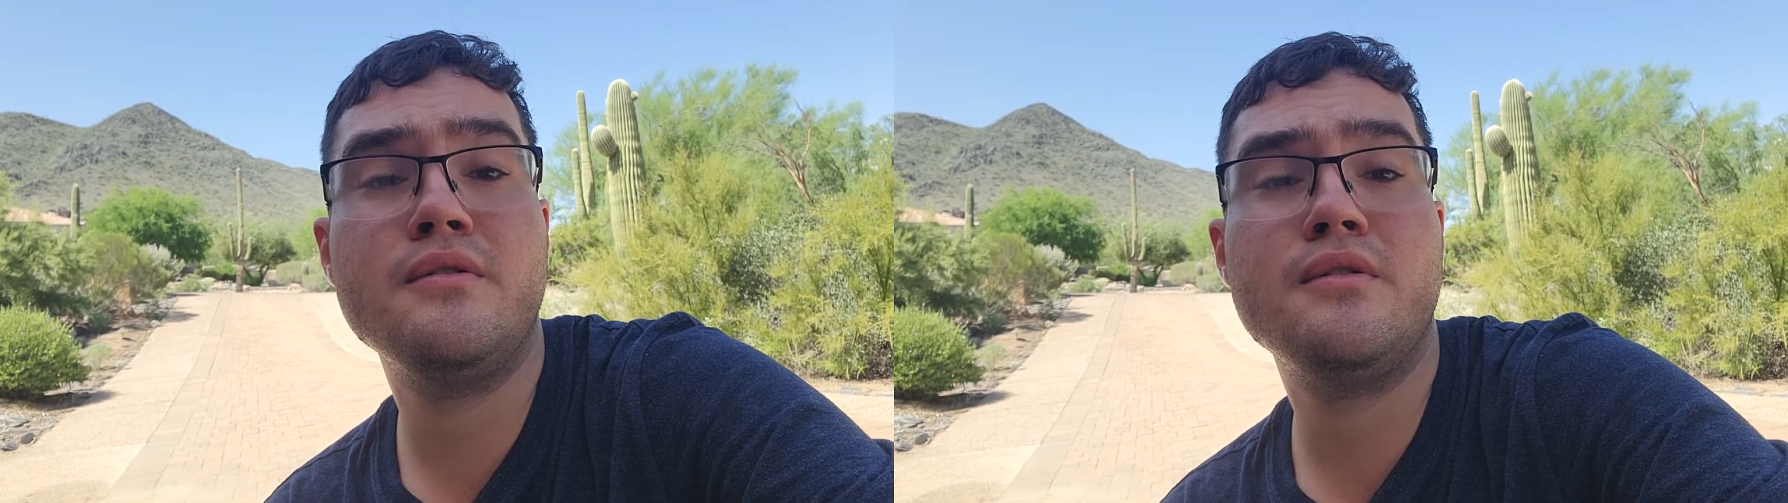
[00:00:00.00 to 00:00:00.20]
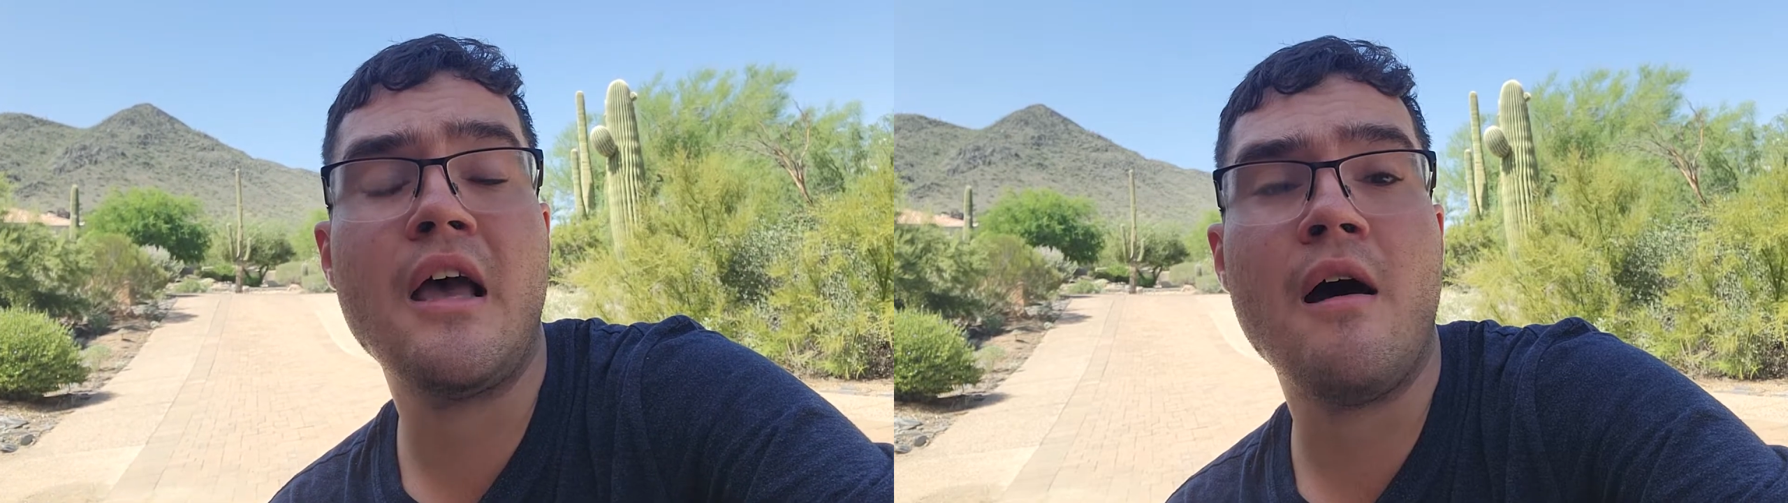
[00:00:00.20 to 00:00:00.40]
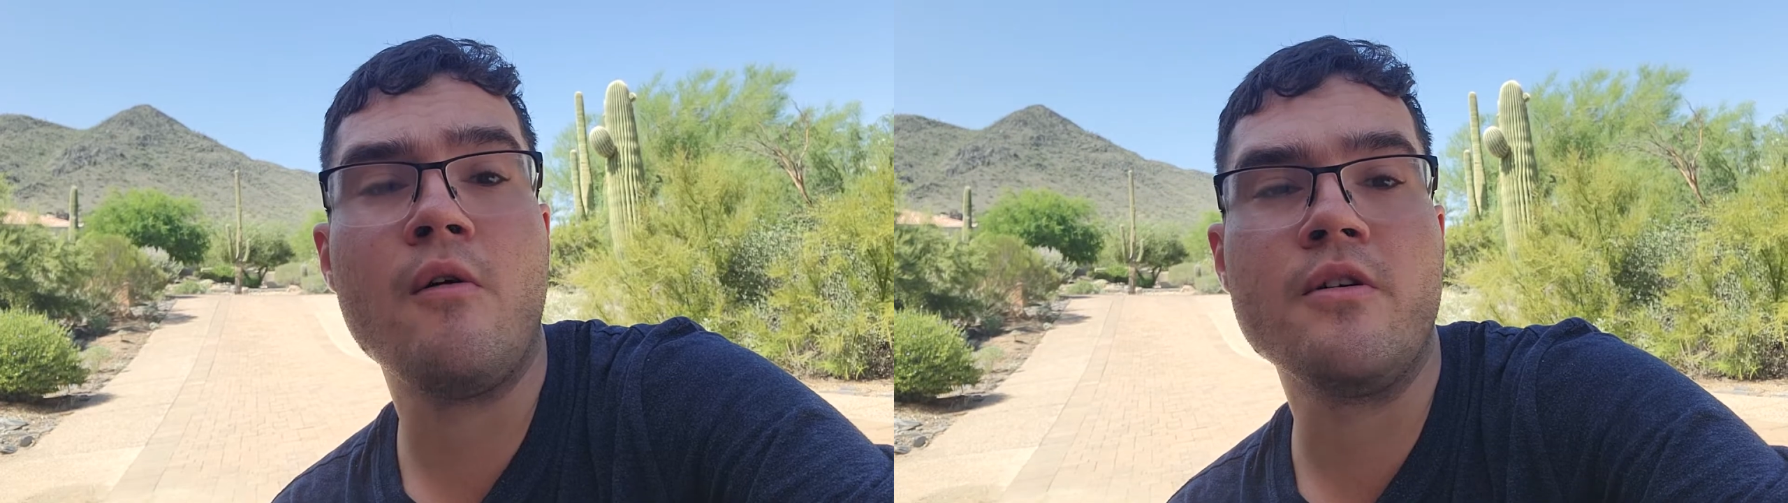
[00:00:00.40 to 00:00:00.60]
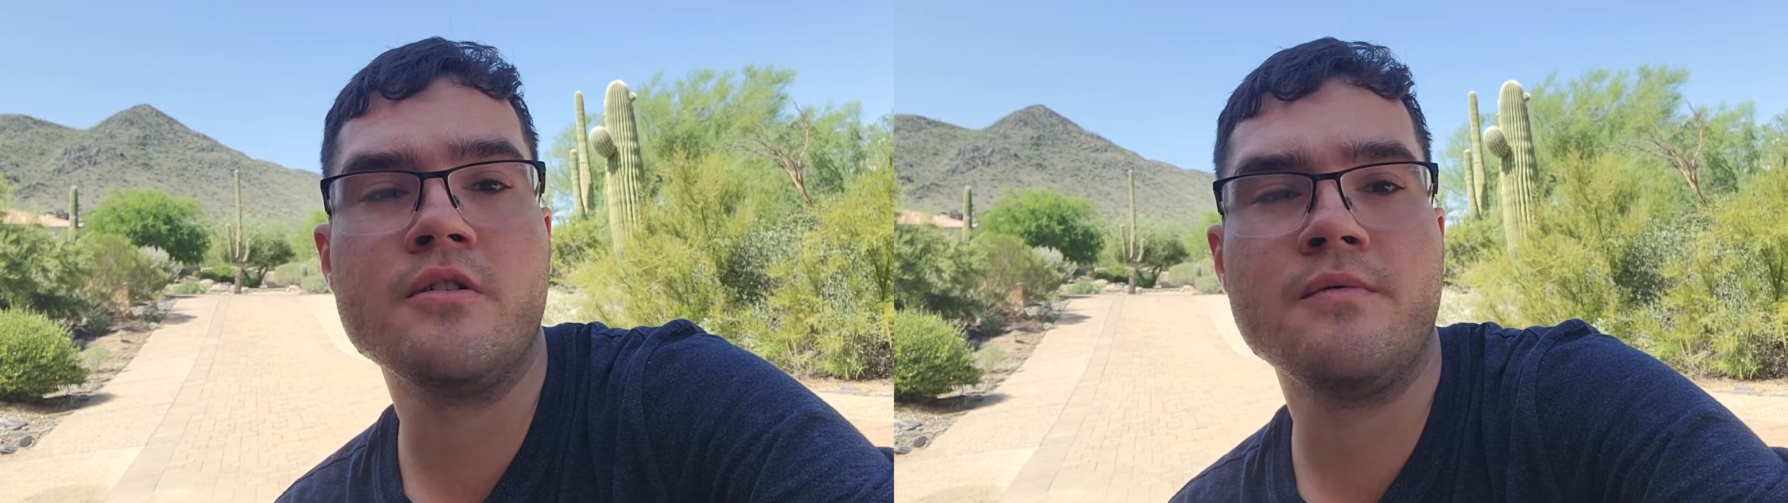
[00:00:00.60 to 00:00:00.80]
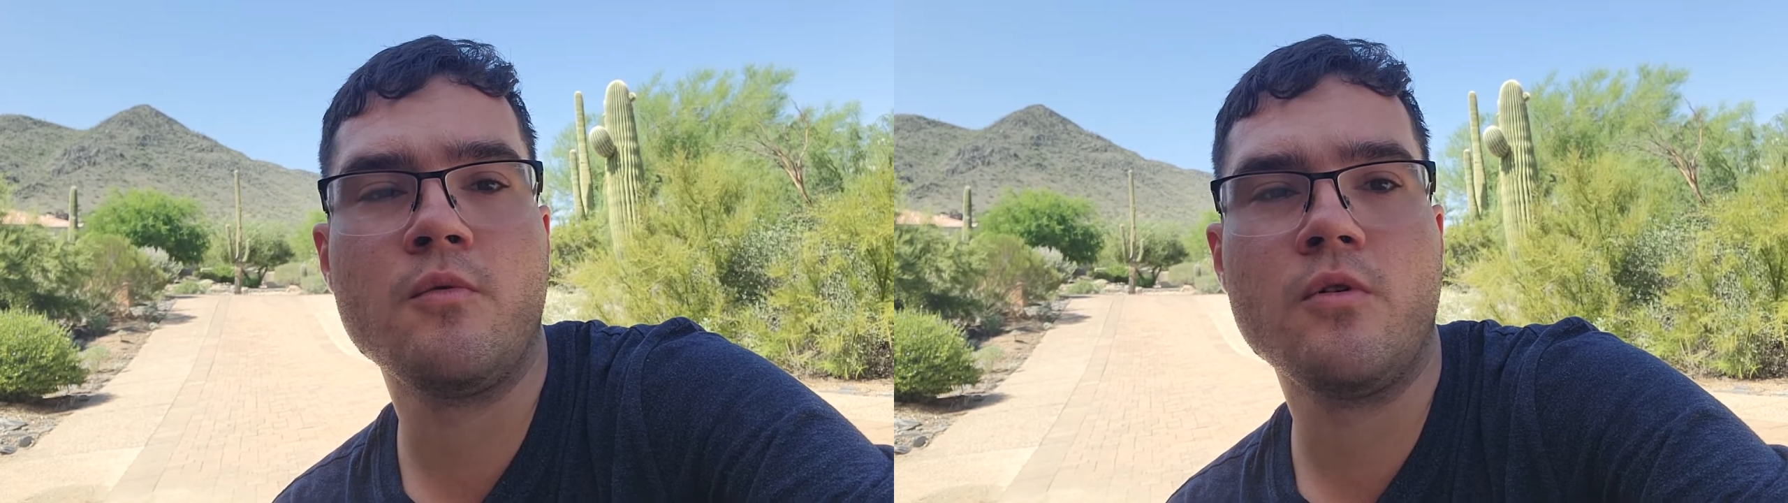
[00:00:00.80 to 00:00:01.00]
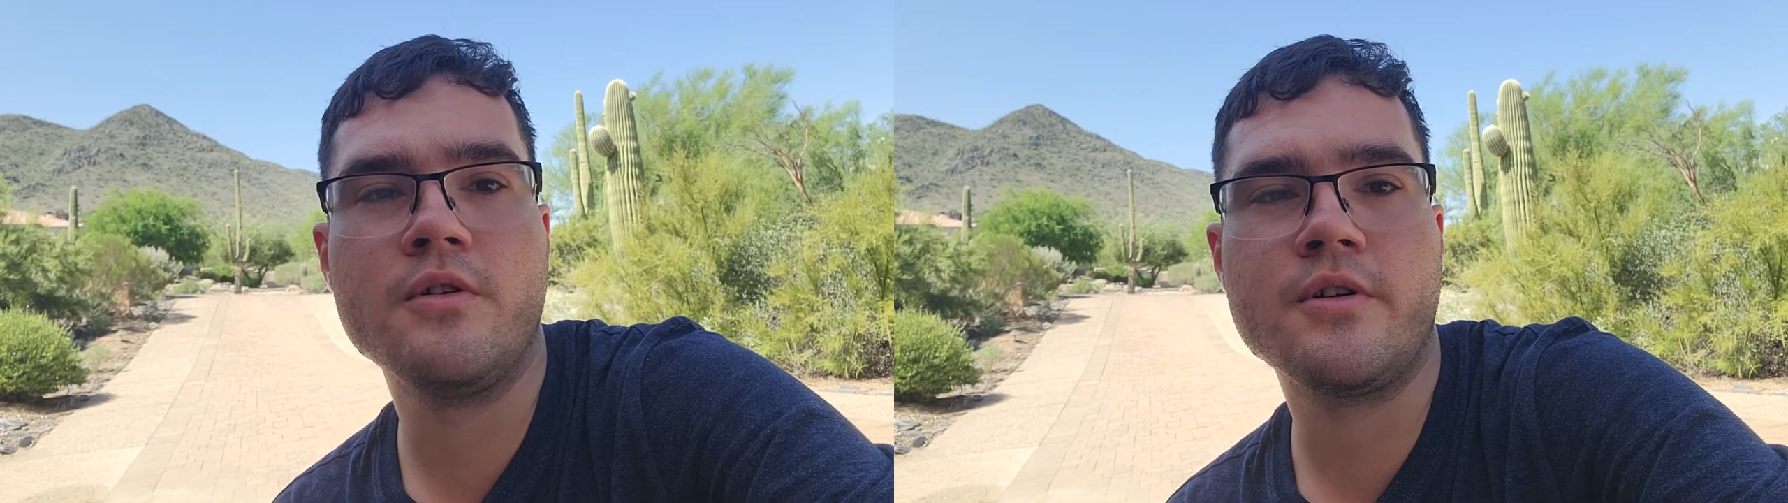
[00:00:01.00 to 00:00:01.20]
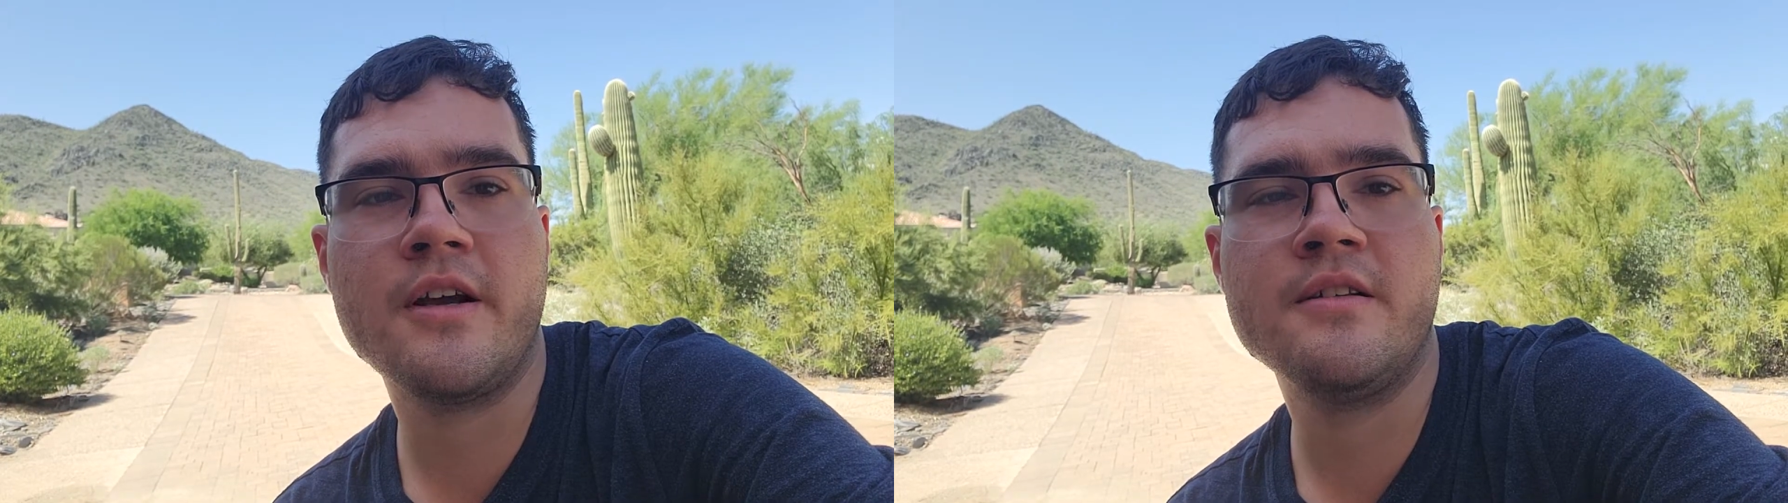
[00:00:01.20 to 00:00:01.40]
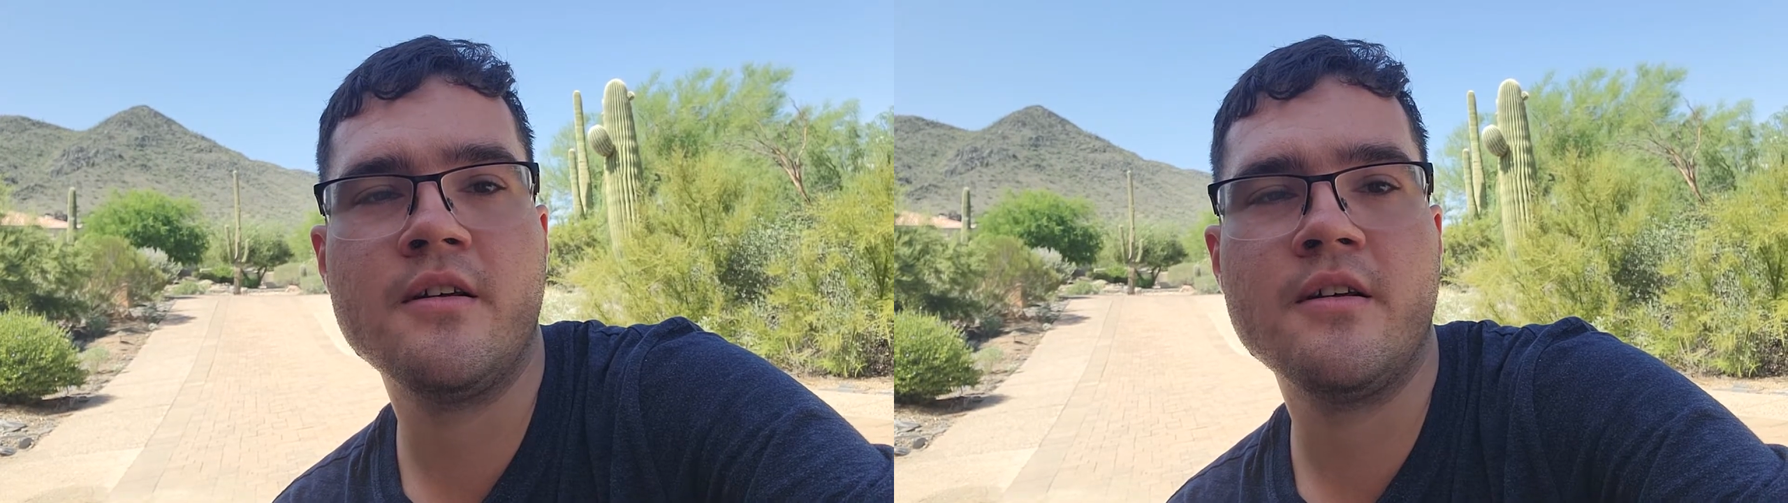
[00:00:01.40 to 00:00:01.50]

towers of the World Trade